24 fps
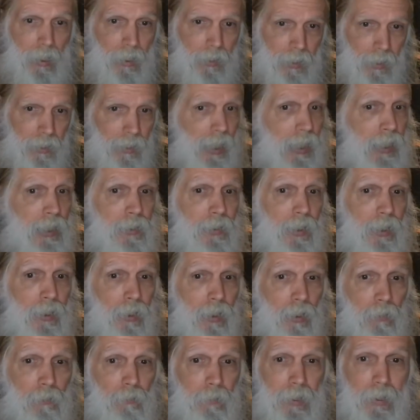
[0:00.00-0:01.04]
Today, they
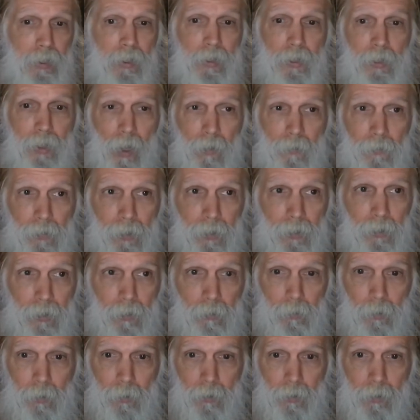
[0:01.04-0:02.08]
are rediscovering their
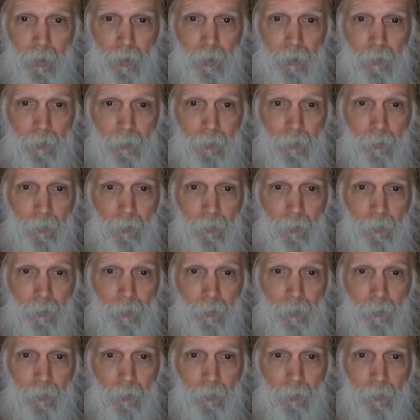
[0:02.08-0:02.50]
roots.